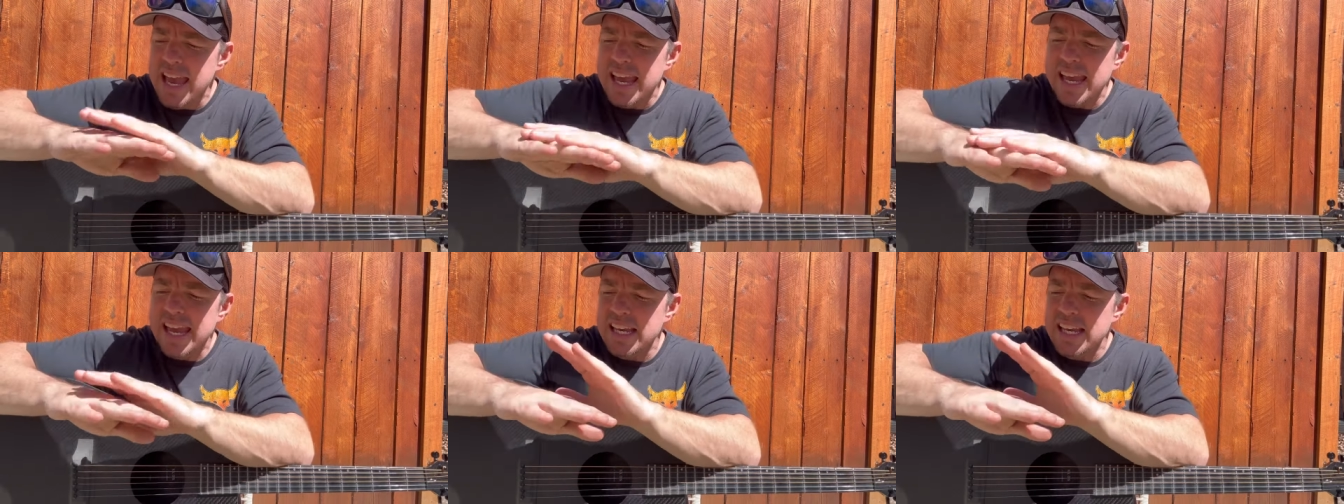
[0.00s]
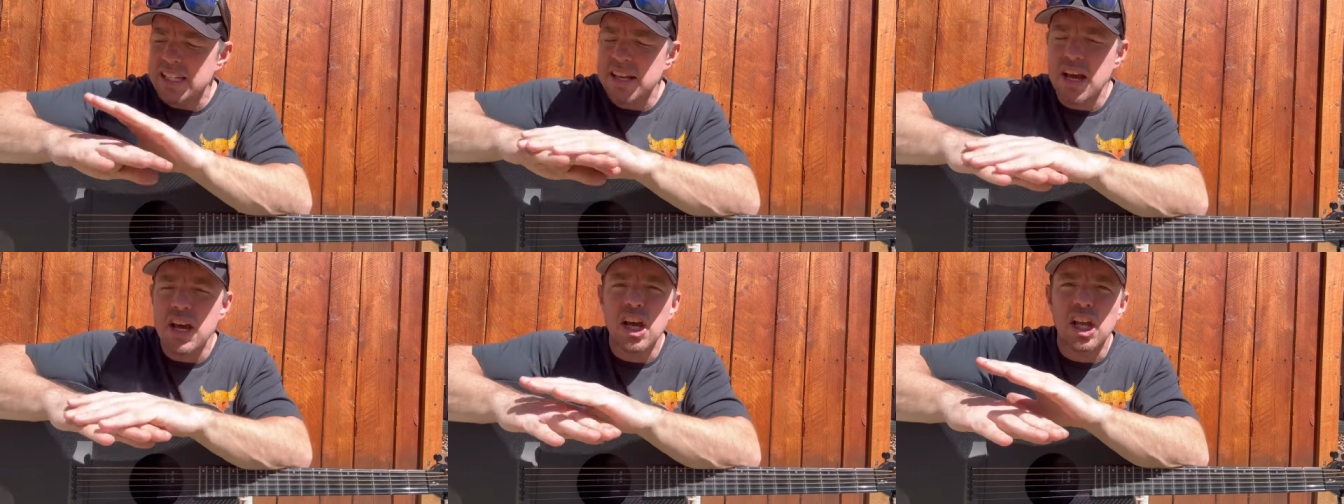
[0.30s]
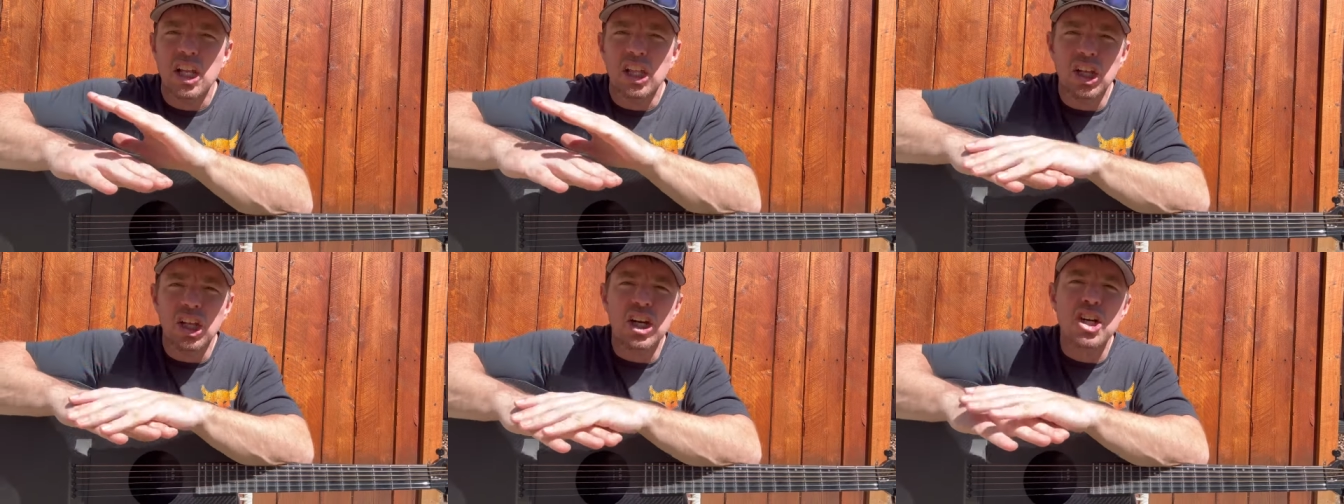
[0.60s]
is
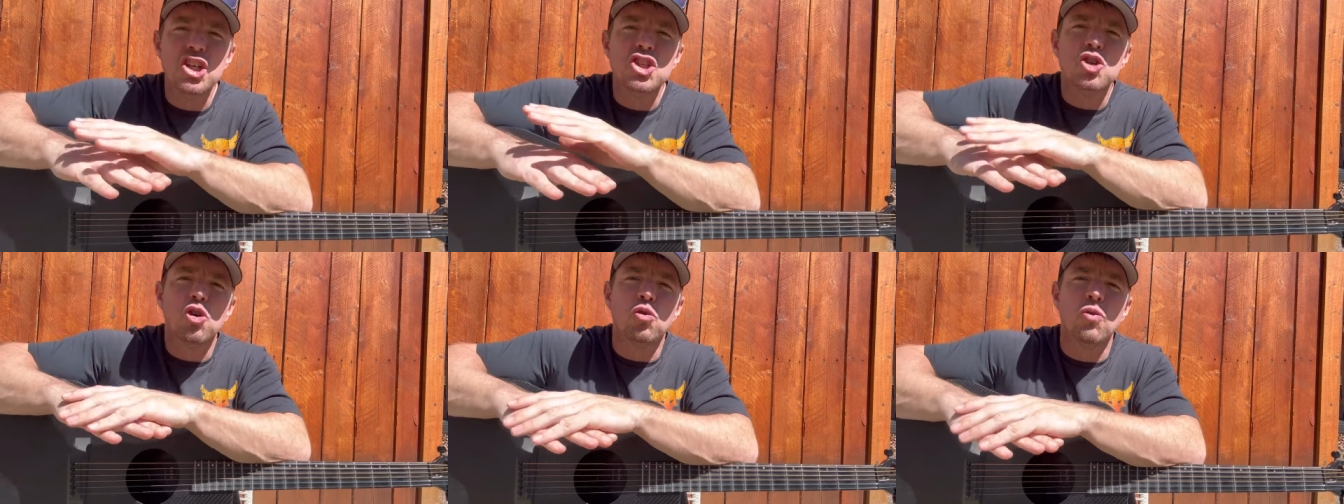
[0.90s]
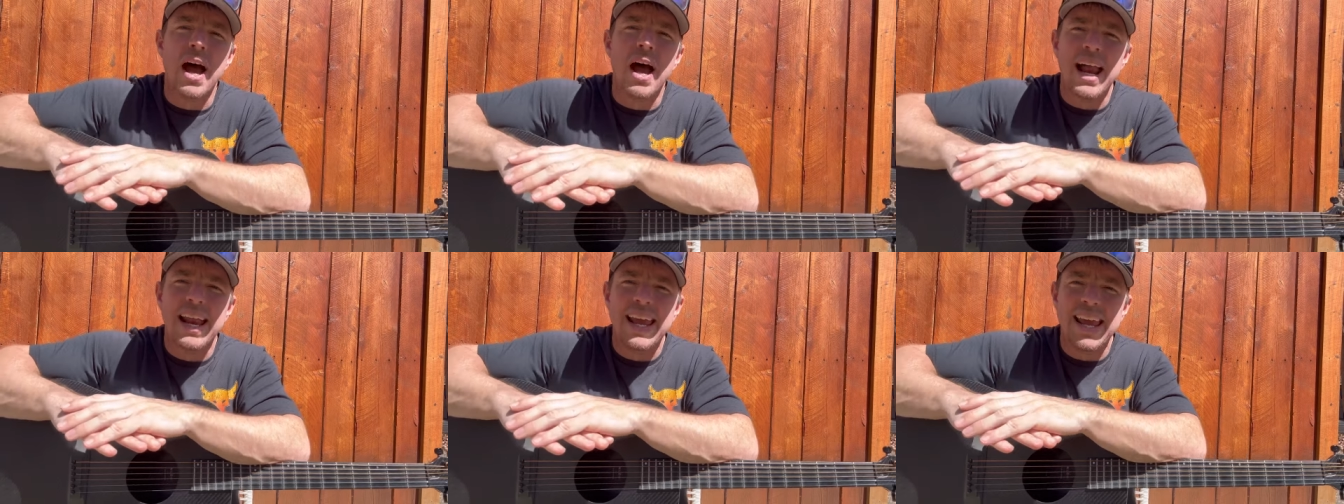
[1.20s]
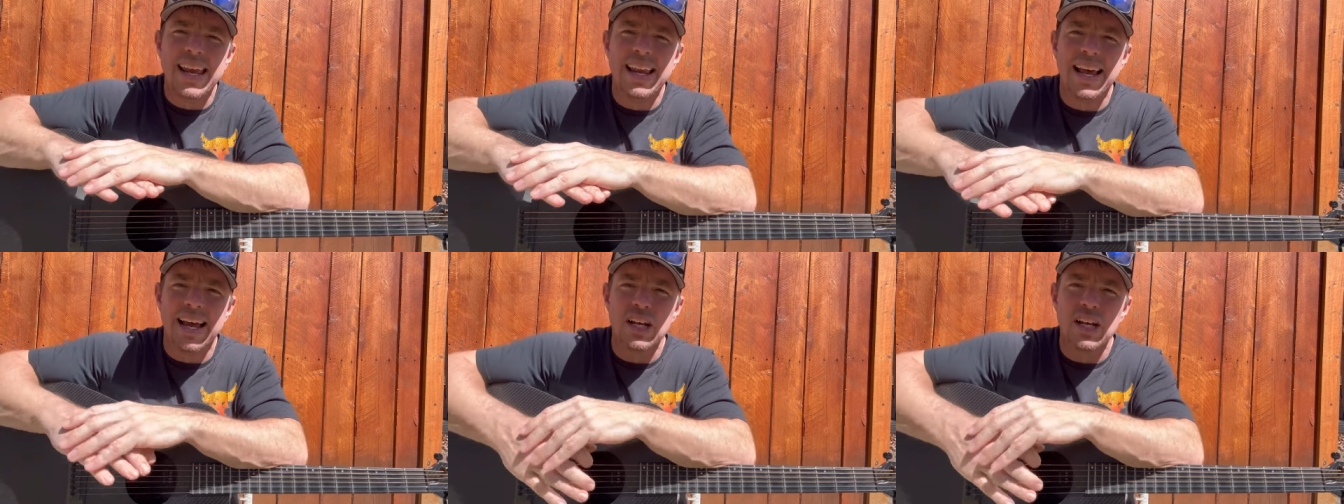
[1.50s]
look at your right
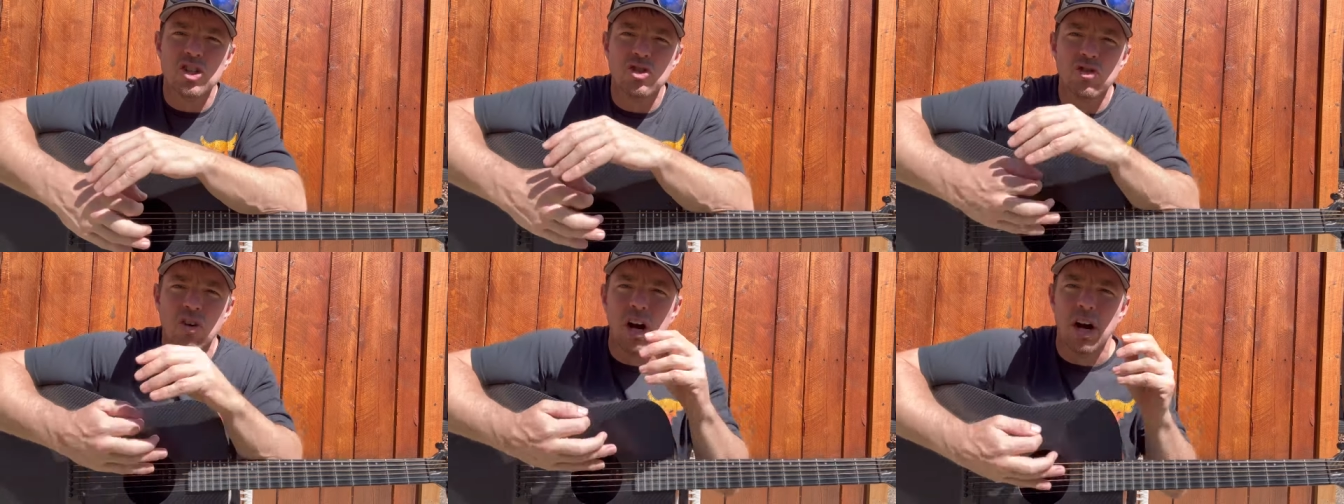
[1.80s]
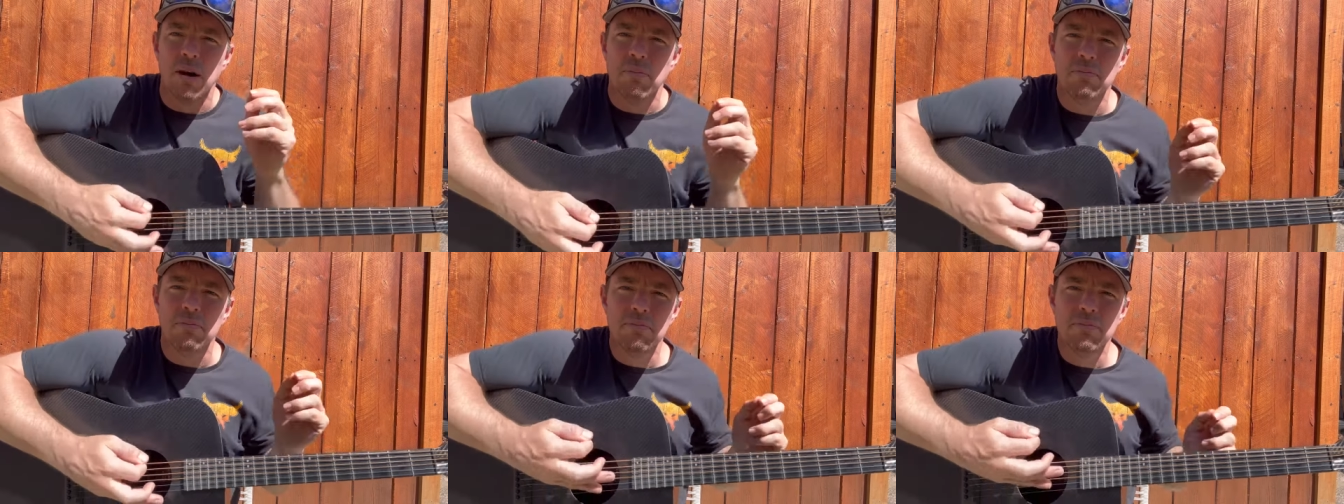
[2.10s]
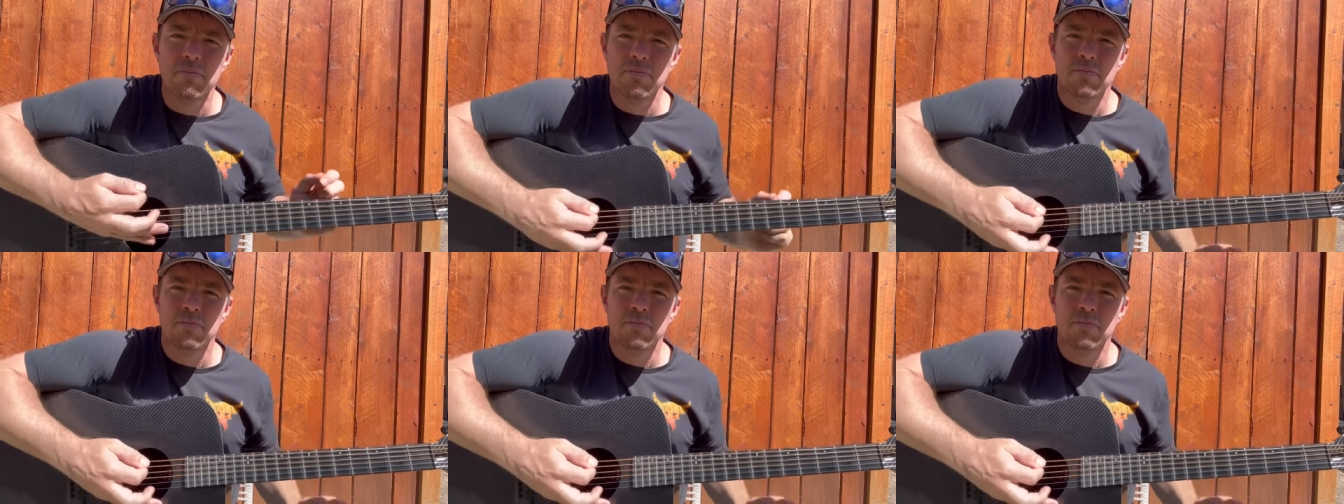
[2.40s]
hand like a drum.